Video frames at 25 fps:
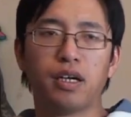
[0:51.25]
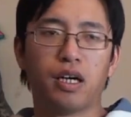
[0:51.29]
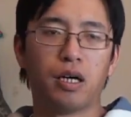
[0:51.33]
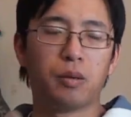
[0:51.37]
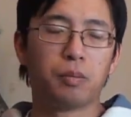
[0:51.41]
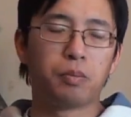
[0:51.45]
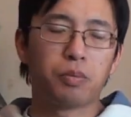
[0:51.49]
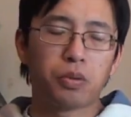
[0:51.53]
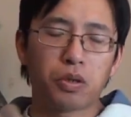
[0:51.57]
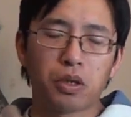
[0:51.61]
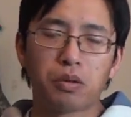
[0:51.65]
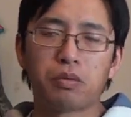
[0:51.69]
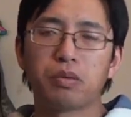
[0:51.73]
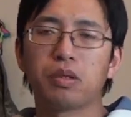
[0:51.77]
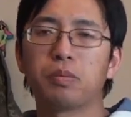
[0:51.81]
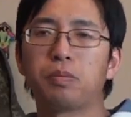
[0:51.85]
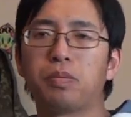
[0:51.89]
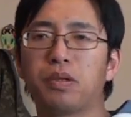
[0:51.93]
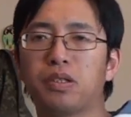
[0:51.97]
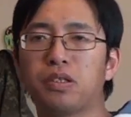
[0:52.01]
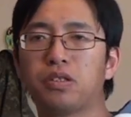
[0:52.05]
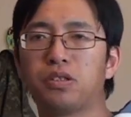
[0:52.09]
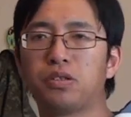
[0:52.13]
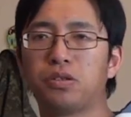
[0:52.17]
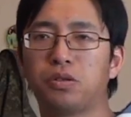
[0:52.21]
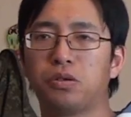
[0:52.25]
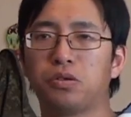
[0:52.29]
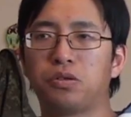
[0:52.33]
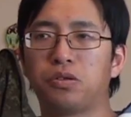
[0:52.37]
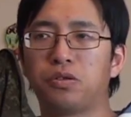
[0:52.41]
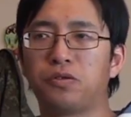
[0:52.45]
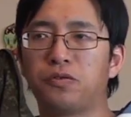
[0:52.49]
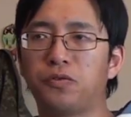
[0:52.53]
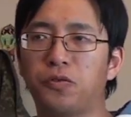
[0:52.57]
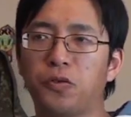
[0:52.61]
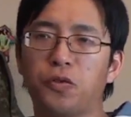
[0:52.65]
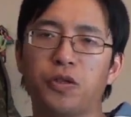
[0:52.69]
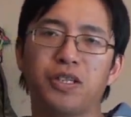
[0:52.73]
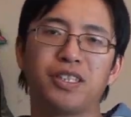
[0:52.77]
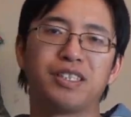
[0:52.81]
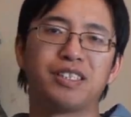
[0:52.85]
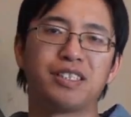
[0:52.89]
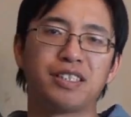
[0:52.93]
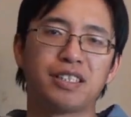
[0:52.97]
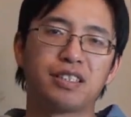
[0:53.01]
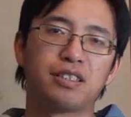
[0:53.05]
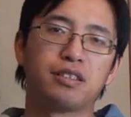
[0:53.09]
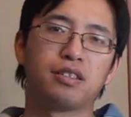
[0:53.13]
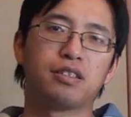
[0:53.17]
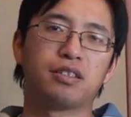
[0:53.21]
I'm probably best suited for a
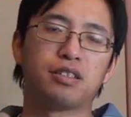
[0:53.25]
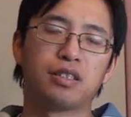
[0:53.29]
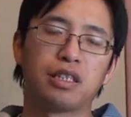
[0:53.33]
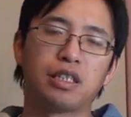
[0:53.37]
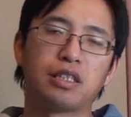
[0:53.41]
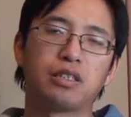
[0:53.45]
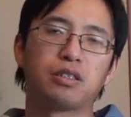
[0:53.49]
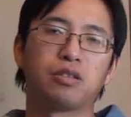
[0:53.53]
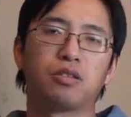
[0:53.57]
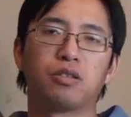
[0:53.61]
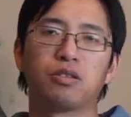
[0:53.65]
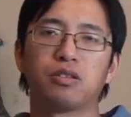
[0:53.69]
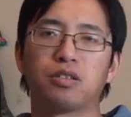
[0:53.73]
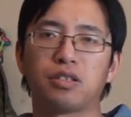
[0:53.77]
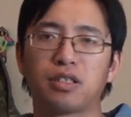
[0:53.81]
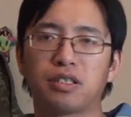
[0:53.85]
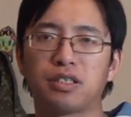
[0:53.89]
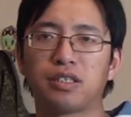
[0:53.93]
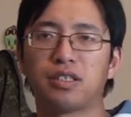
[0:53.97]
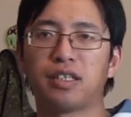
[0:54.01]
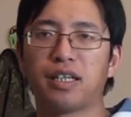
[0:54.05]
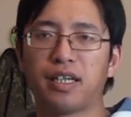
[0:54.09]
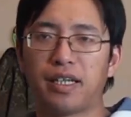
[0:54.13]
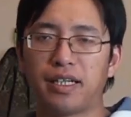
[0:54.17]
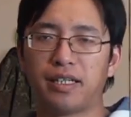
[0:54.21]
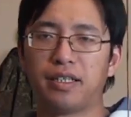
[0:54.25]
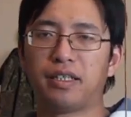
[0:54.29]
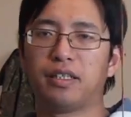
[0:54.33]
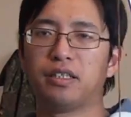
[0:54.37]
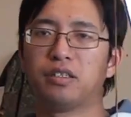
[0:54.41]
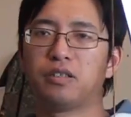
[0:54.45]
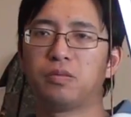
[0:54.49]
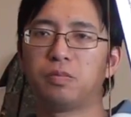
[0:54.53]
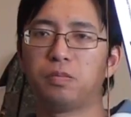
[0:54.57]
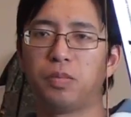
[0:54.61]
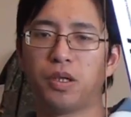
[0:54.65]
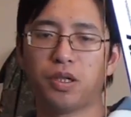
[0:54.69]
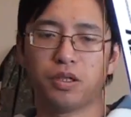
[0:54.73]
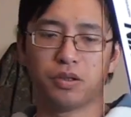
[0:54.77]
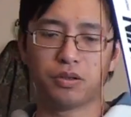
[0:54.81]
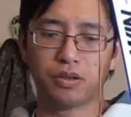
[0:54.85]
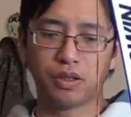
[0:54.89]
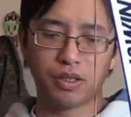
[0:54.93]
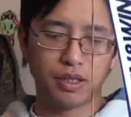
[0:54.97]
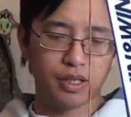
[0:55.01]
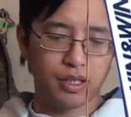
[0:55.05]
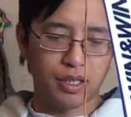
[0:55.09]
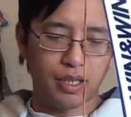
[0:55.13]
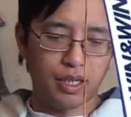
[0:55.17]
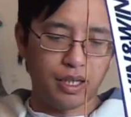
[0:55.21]
66 or 68-inch bow,
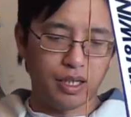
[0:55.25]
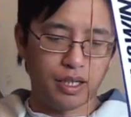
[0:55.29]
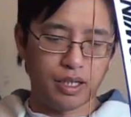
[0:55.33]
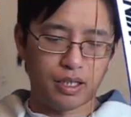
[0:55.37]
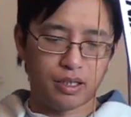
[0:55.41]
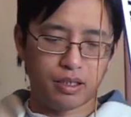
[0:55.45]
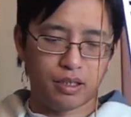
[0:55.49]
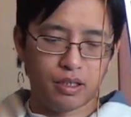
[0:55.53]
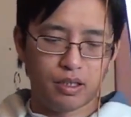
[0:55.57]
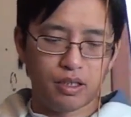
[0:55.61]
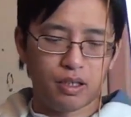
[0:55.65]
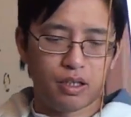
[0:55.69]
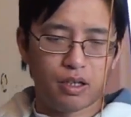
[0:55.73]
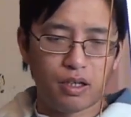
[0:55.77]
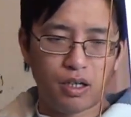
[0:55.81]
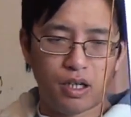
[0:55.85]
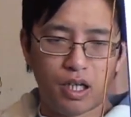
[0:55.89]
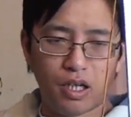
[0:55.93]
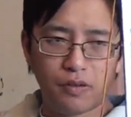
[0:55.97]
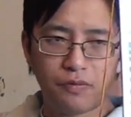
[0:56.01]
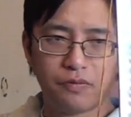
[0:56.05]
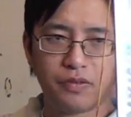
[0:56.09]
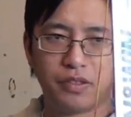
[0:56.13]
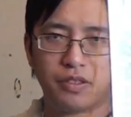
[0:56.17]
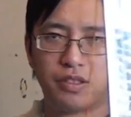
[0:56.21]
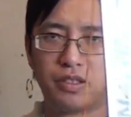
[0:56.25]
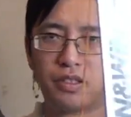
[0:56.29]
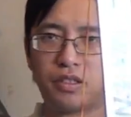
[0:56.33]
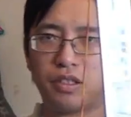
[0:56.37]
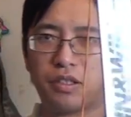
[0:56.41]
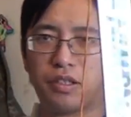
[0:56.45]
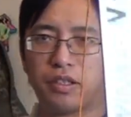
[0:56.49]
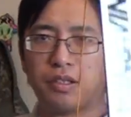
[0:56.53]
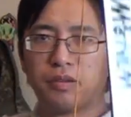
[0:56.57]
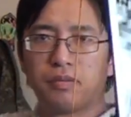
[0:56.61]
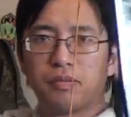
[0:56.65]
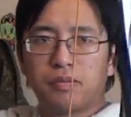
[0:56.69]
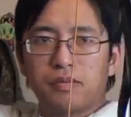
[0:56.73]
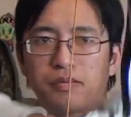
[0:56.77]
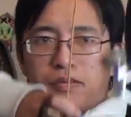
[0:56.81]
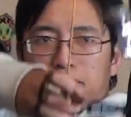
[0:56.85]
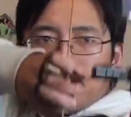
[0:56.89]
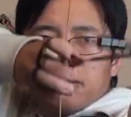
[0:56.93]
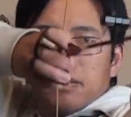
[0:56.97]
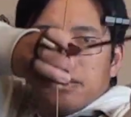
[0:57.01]
and obviously